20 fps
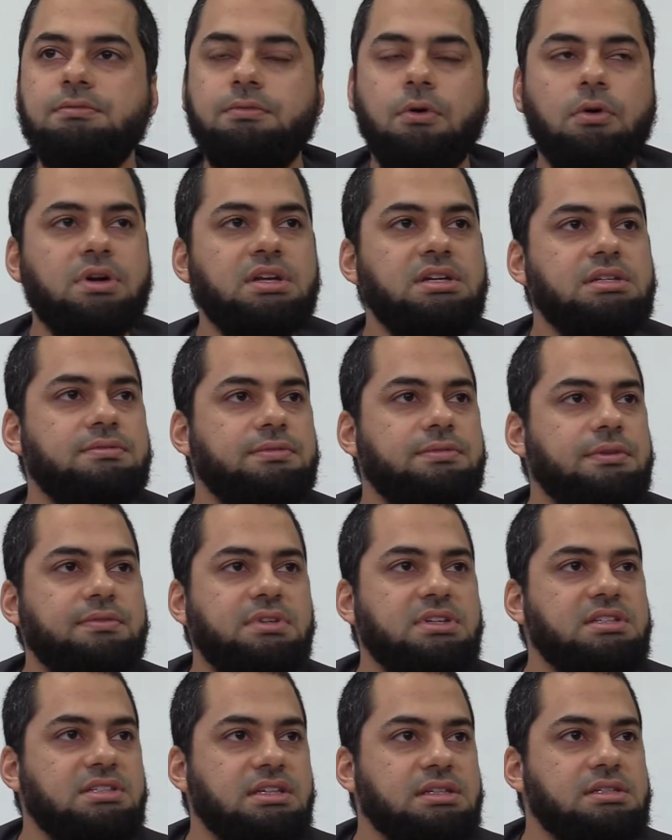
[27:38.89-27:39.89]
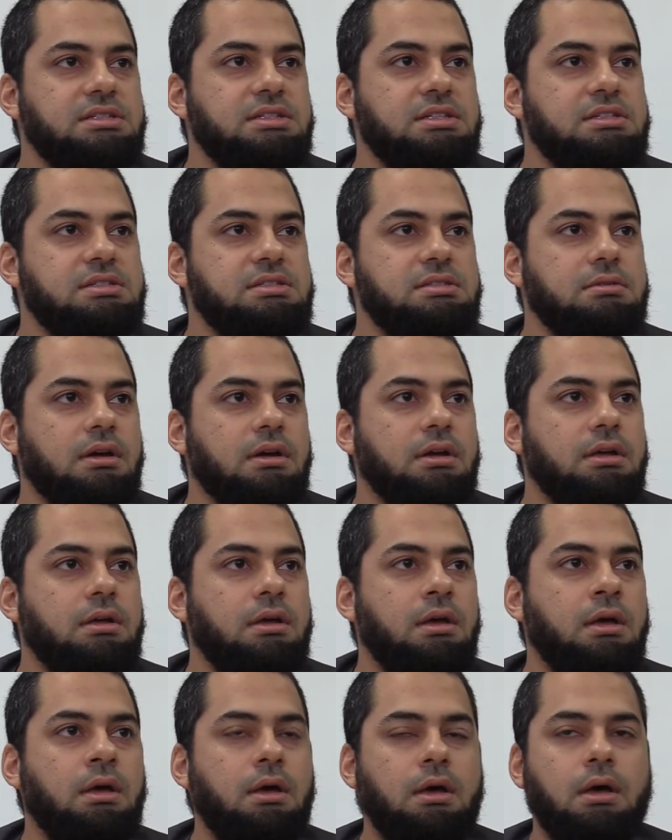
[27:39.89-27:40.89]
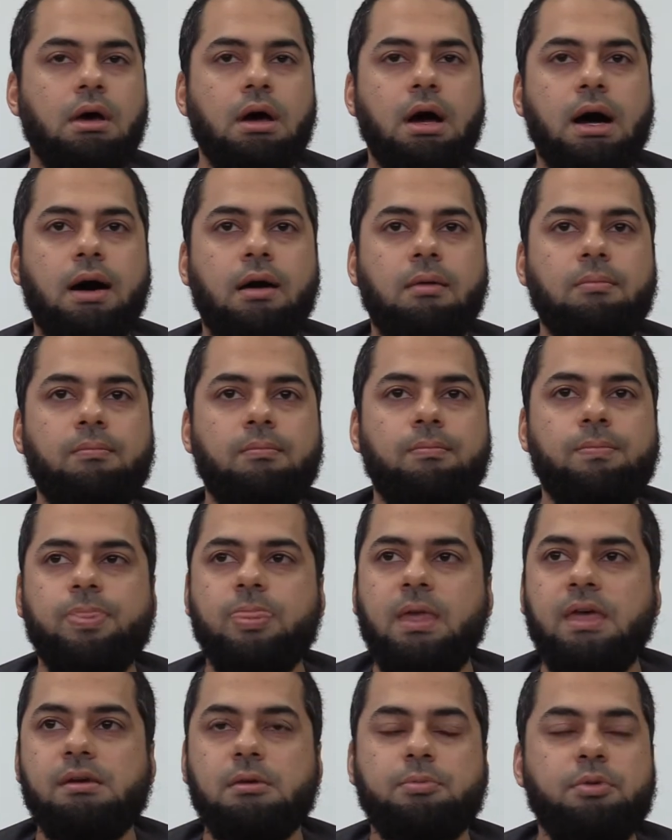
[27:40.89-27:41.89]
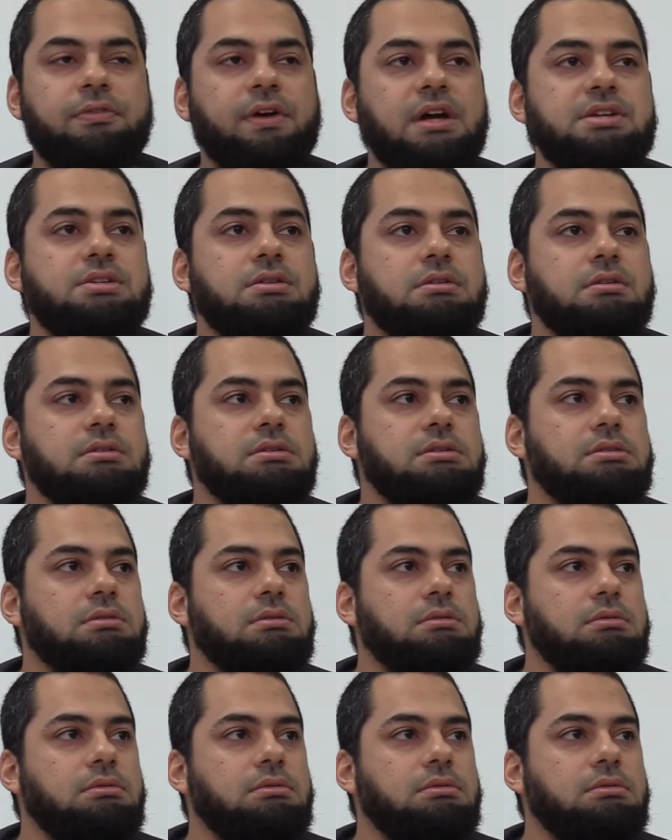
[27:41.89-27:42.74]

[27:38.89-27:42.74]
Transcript: 40s, 50s, 60s, right? And they're professionals.